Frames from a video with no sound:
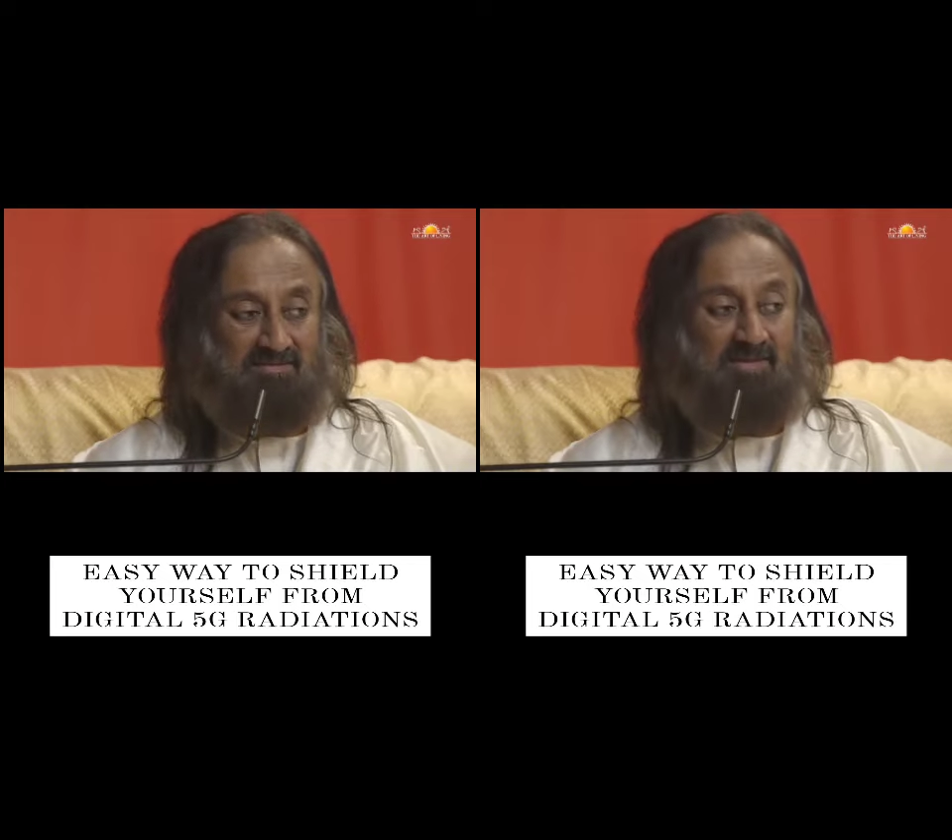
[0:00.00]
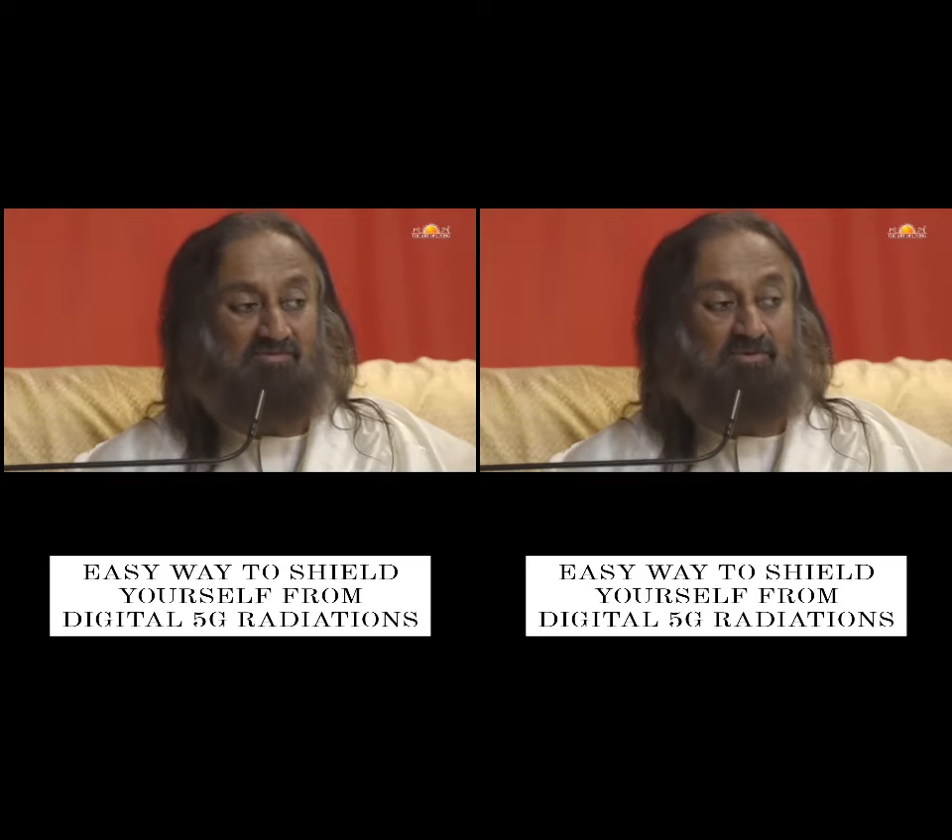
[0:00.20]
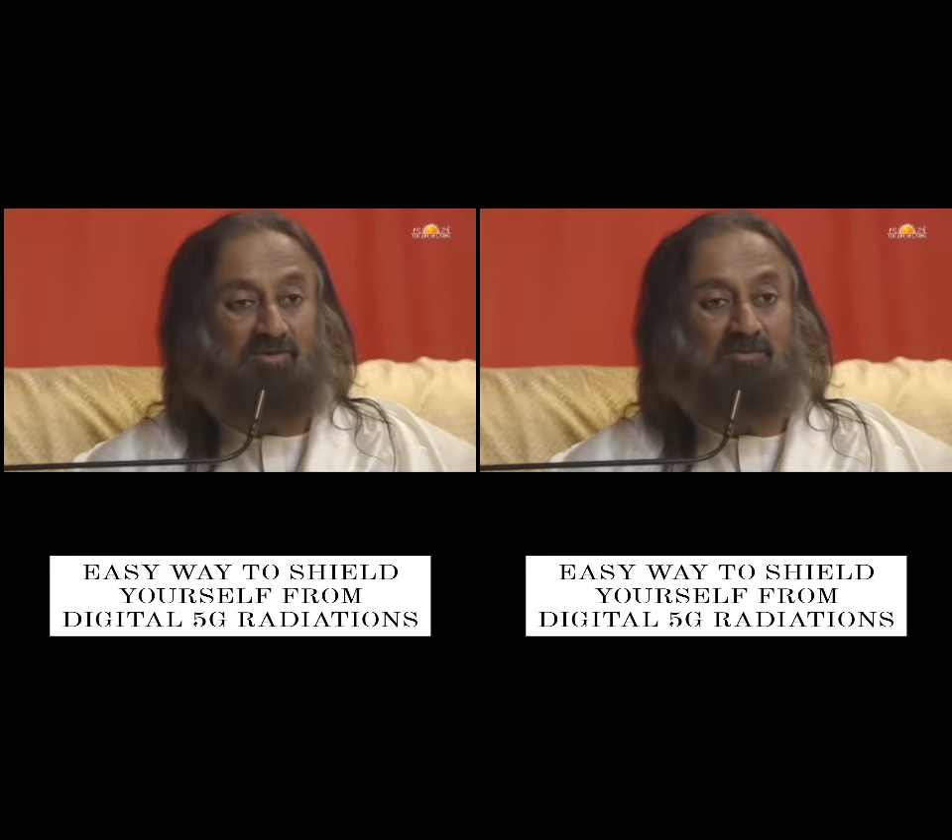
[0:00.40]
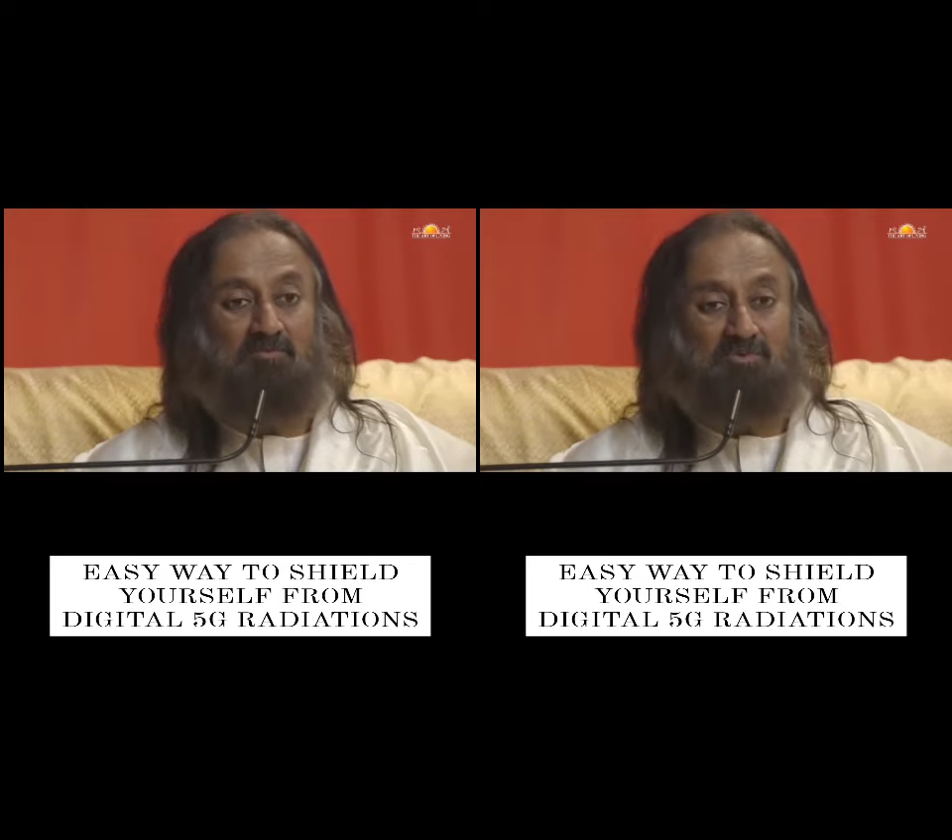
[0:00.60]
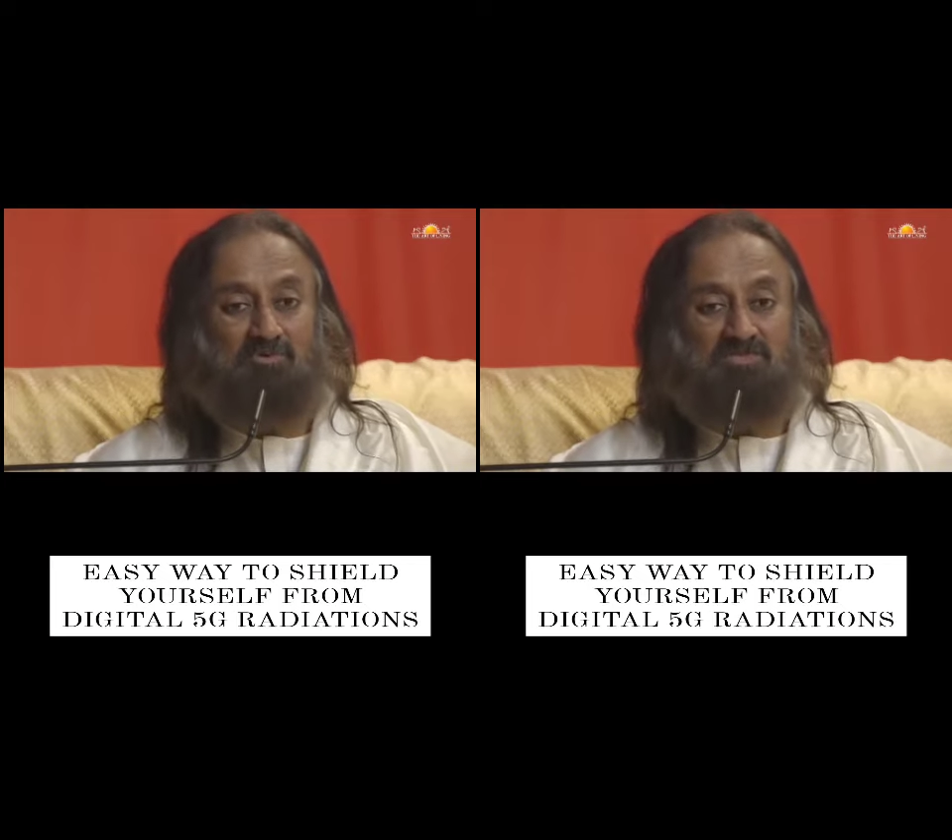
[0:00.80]
If your
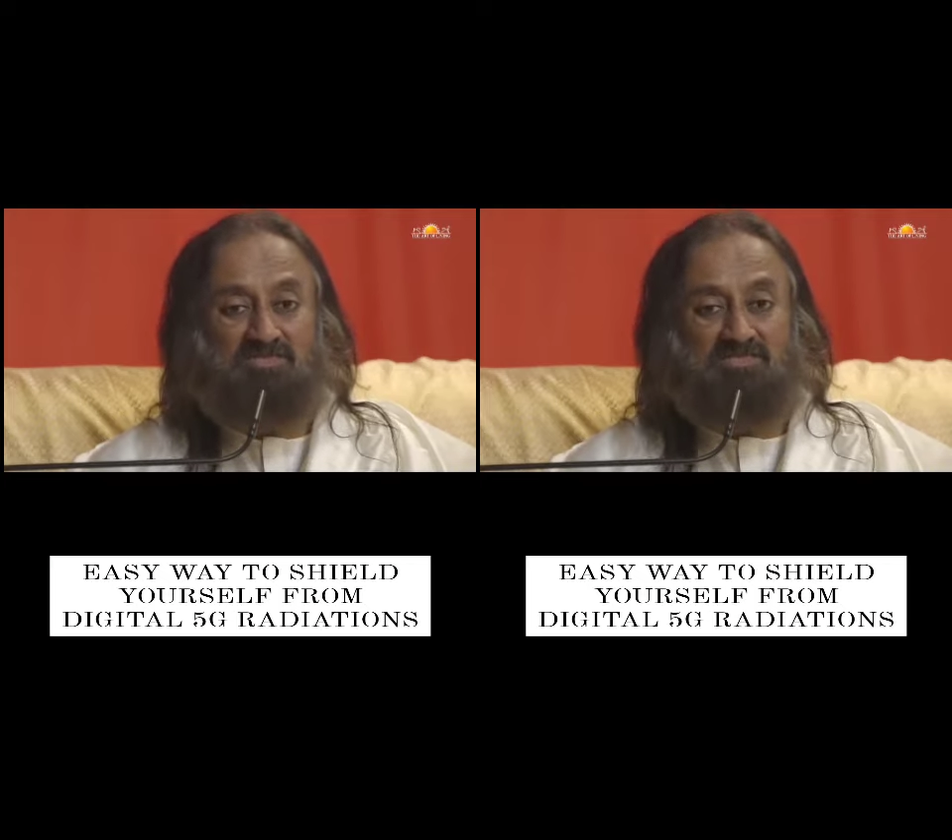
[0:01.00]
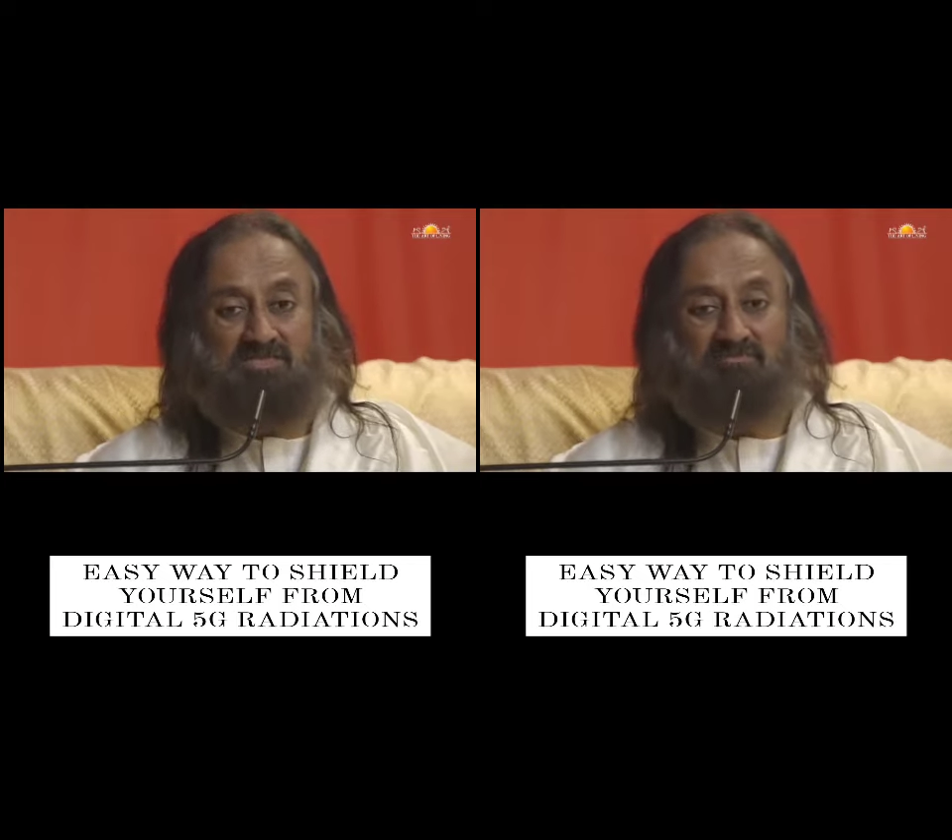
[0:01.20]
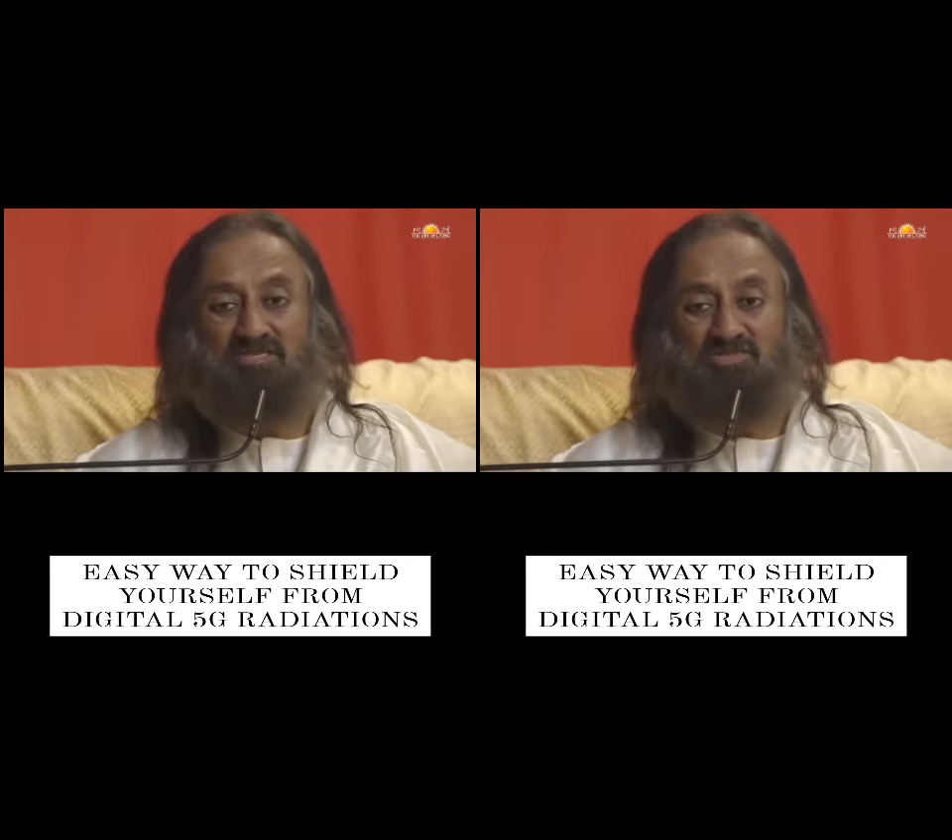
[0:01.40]
immune system